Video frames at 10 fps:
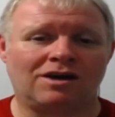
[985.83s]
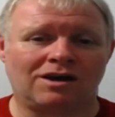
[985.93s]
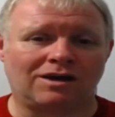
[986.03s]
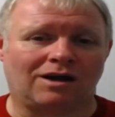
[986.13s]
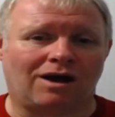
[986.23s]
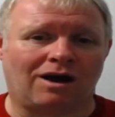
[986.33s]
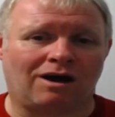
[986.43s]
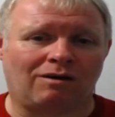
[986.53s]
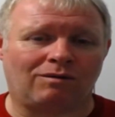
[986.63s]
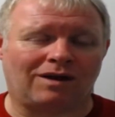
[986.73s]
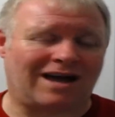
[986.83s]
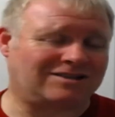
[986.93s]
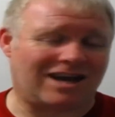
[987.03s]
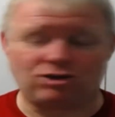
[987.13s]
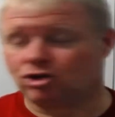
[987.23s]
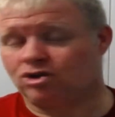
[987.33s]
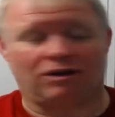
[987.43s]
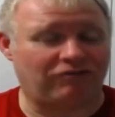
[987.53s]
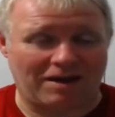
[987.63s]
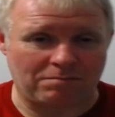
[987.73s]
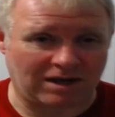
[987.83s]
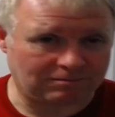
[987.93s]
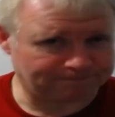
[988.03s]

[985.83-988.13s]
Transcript: You know, like I say, it doesn't affect me.